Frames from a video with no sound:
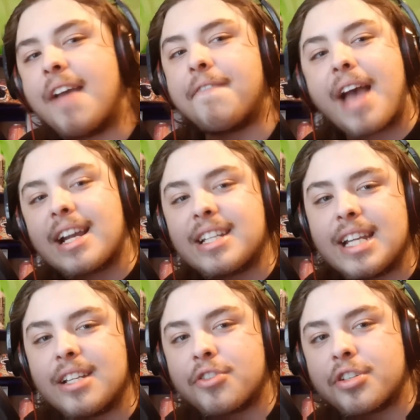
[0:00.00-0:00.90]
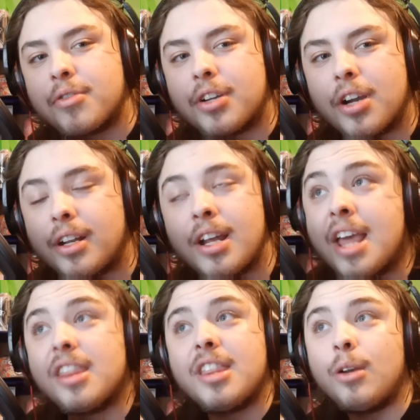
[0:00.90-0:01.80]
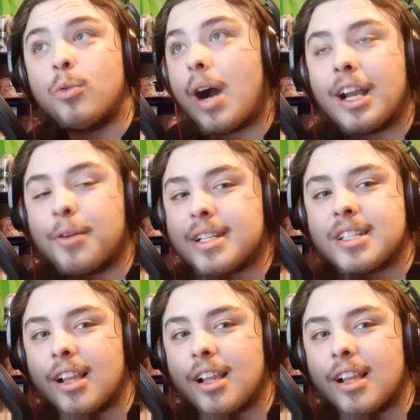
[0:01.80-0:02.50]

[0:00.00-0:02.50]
vaccines are so good, then why do we still have